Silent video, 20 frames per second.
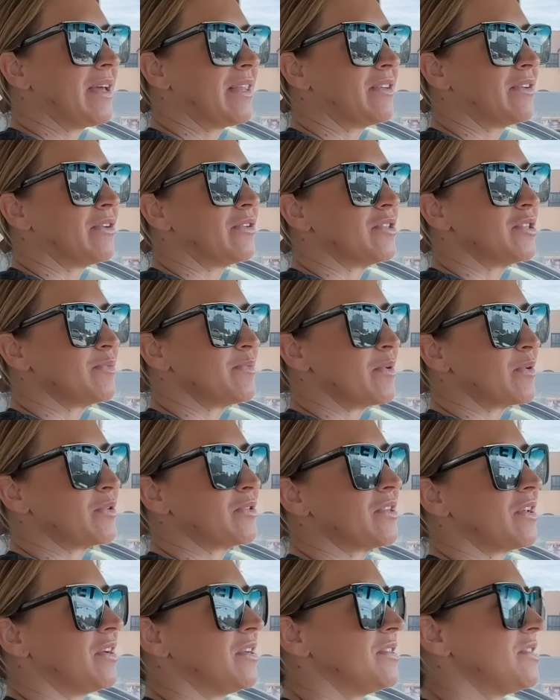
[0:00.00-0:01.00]
their own smoked
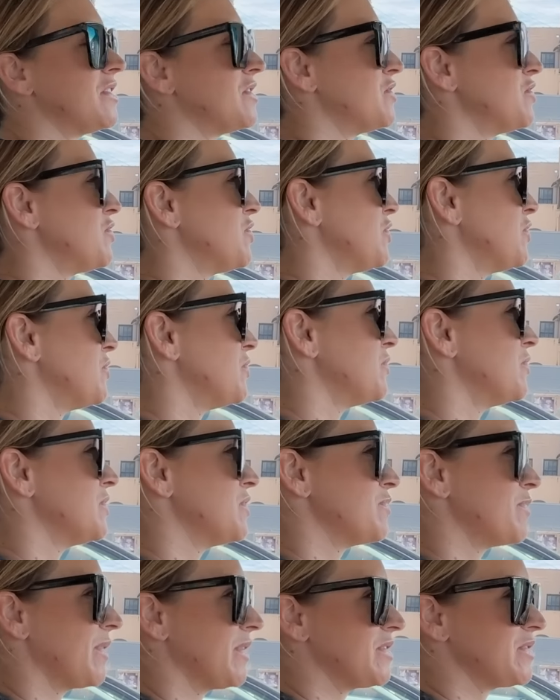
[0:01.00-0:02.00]
sausage too.
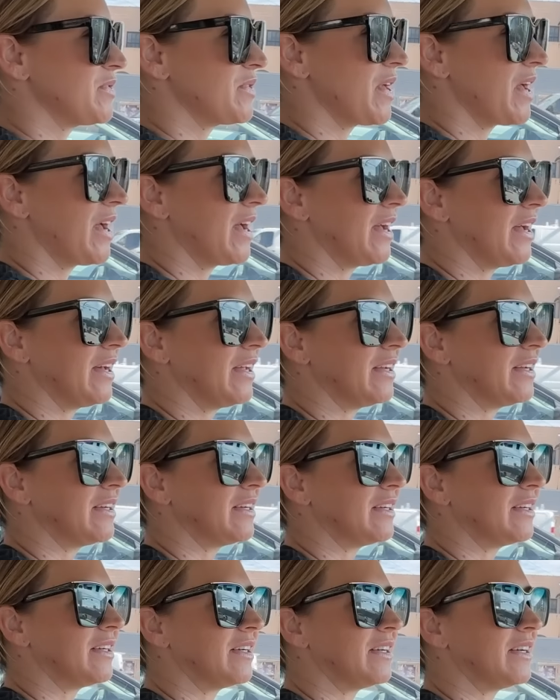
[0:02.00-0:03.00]

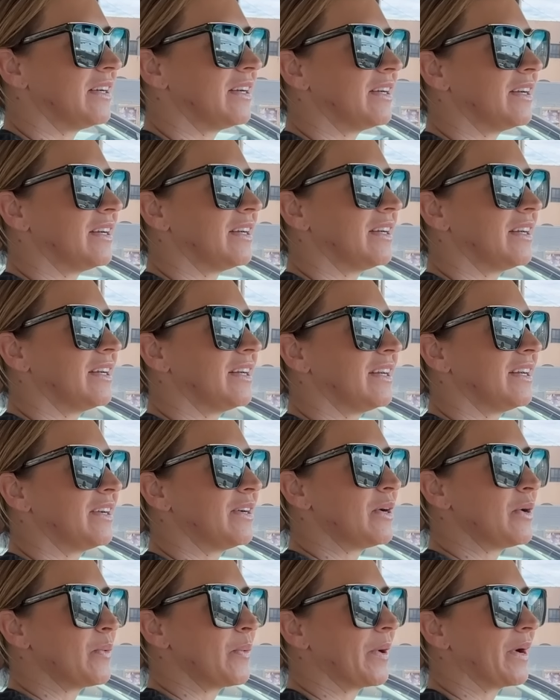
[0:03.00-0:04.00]
Oh boy.
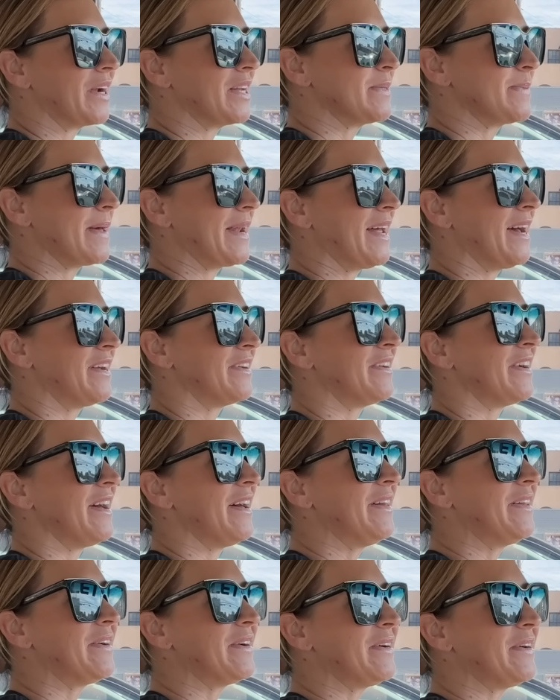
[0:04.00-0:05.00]
We're gonna spend
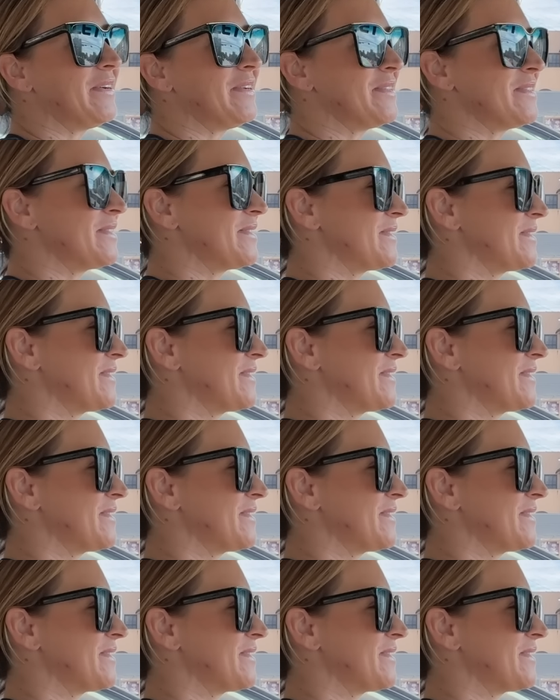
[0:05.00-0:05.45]
$100.